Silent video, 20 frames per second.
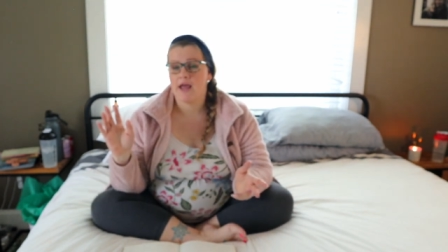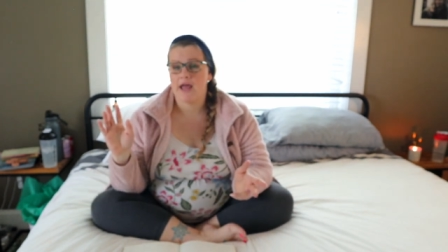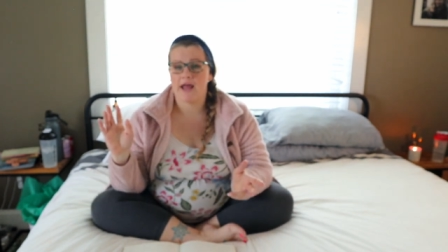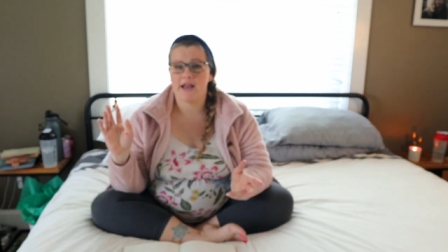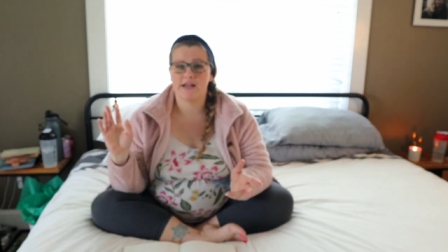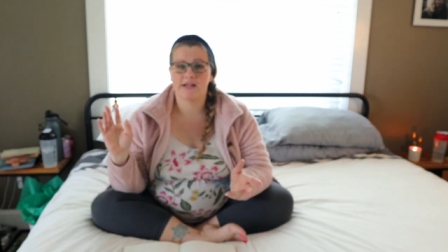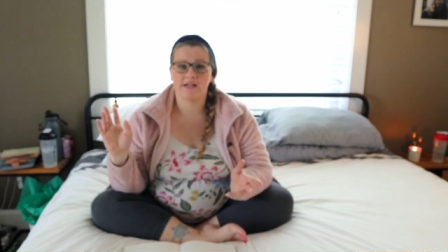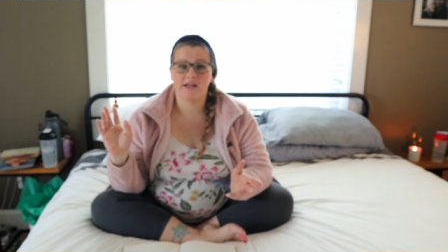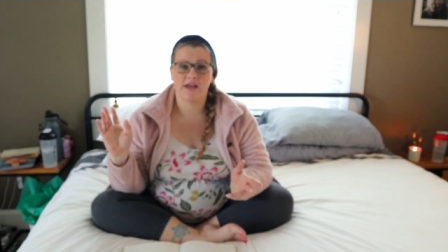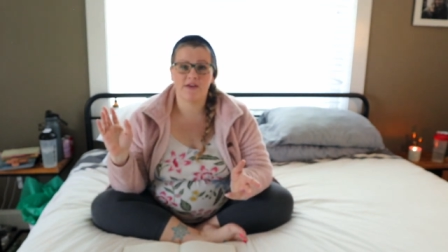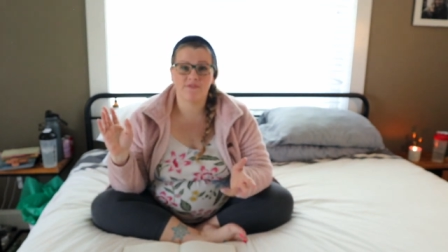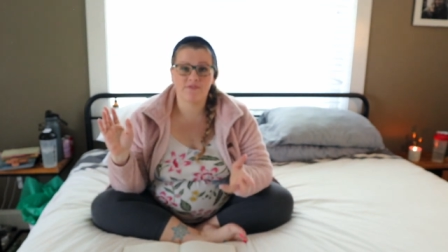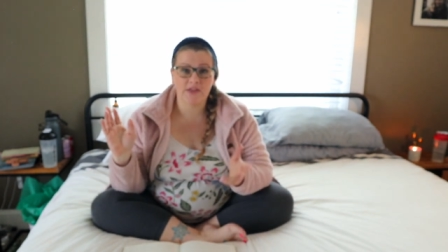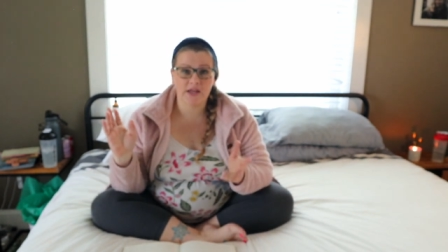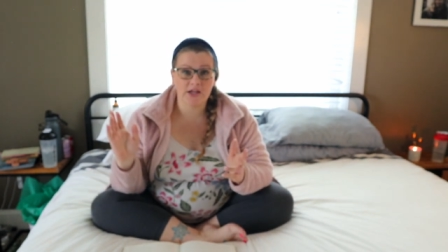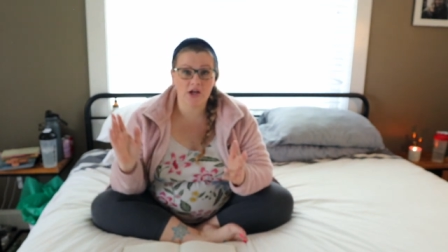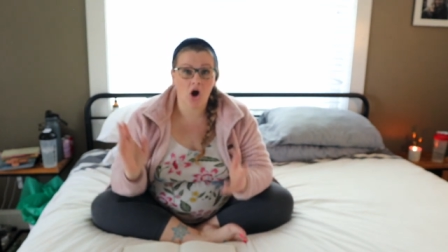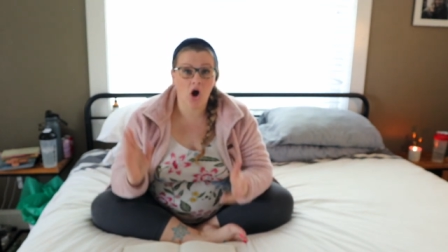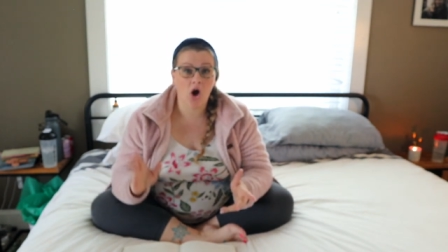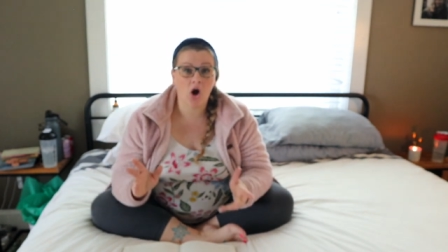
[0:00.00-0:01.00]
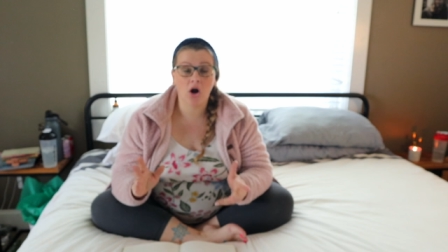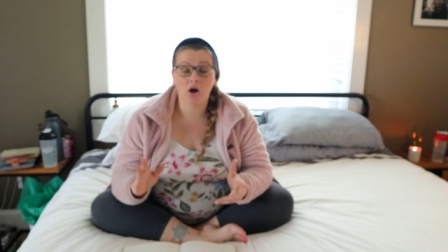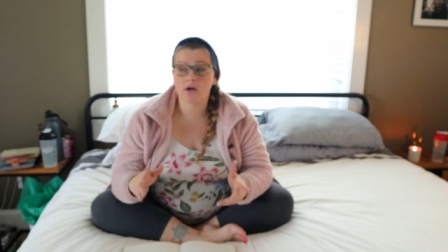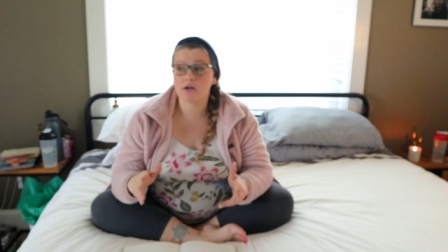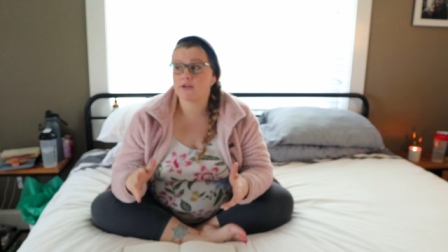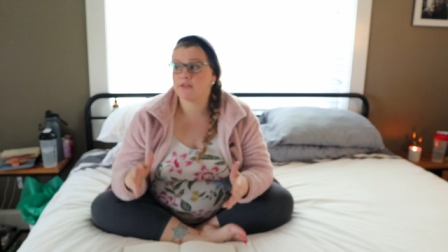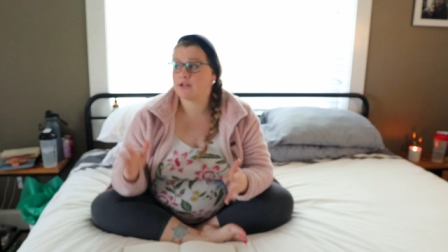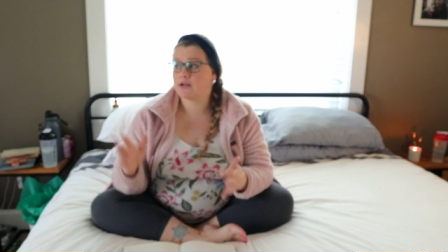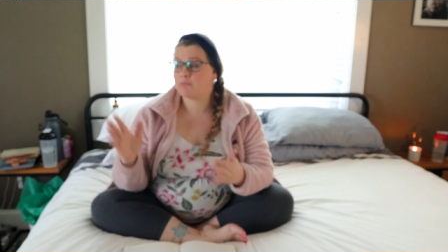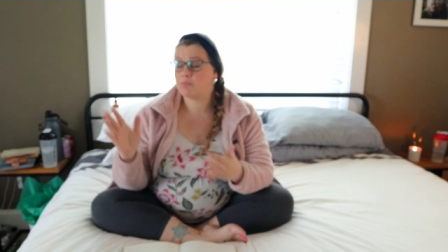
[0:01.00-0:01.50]
And if they
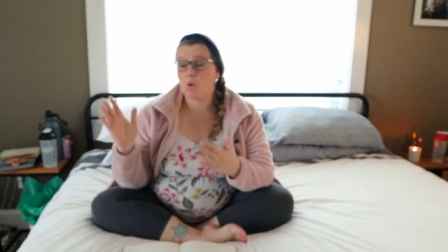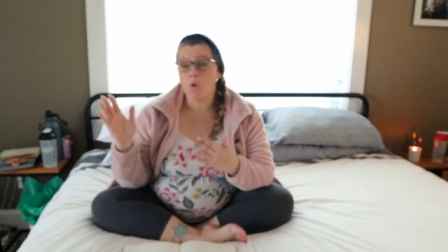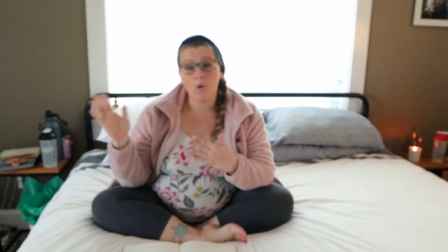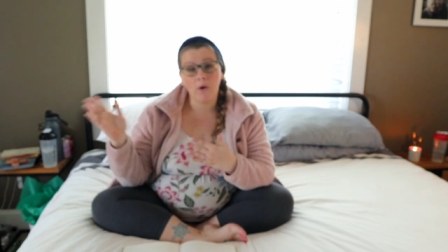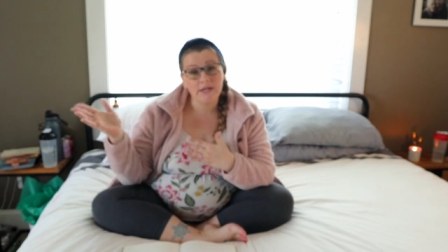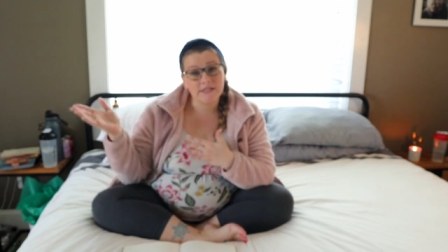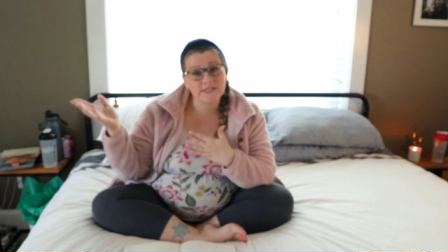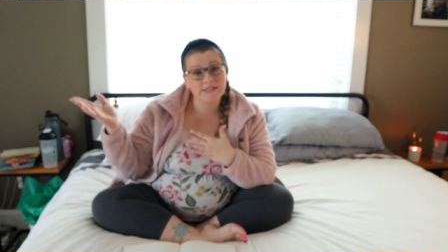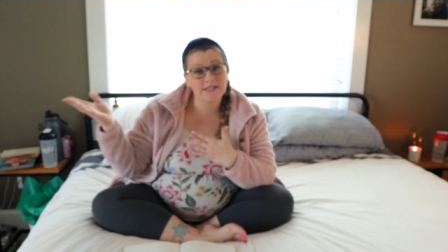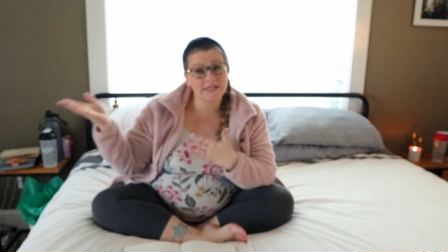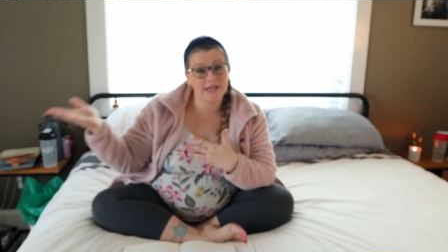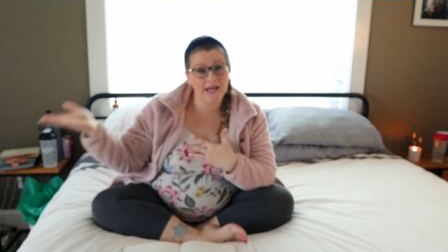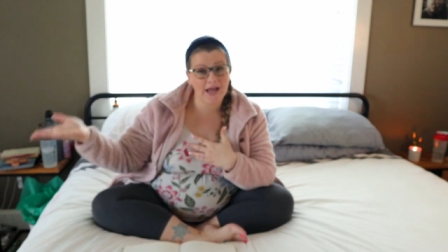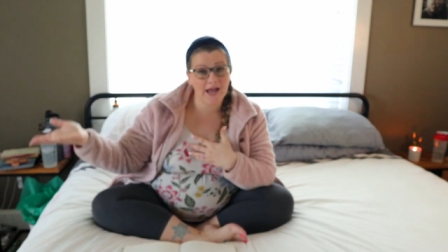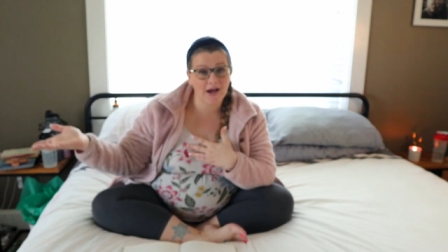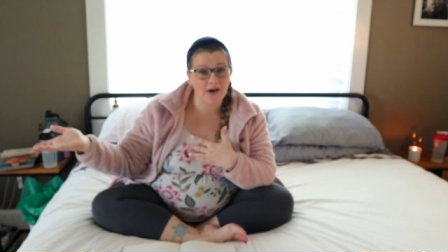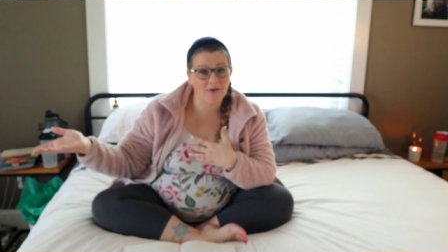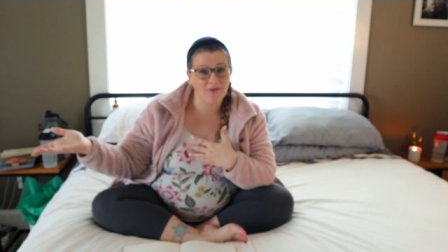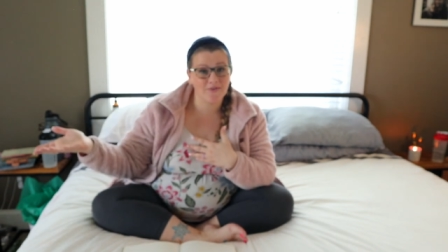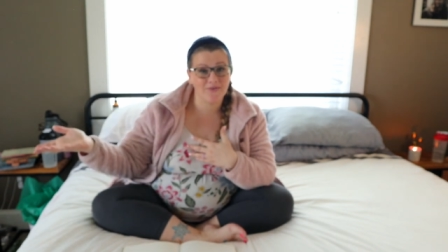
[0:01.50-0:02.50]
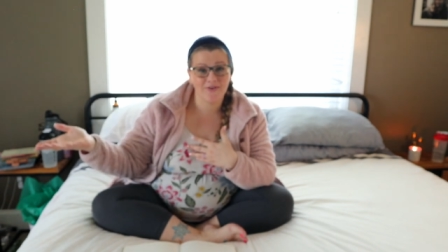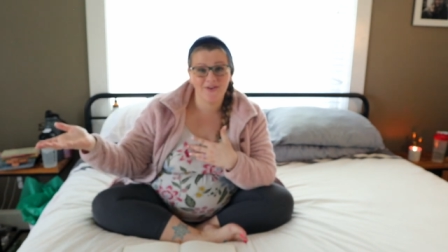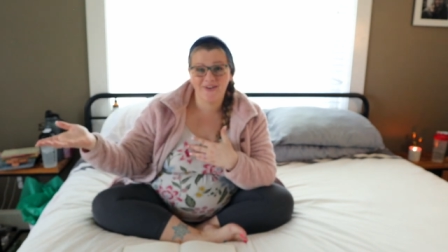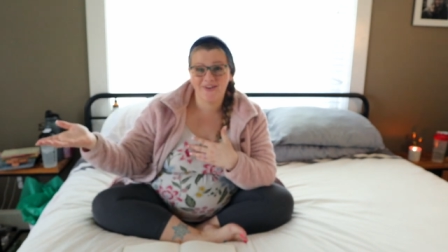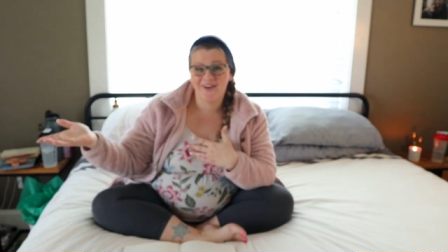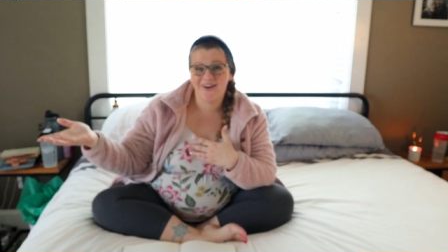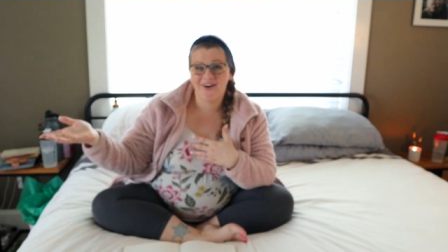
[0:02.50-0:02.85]
are, they're pointing out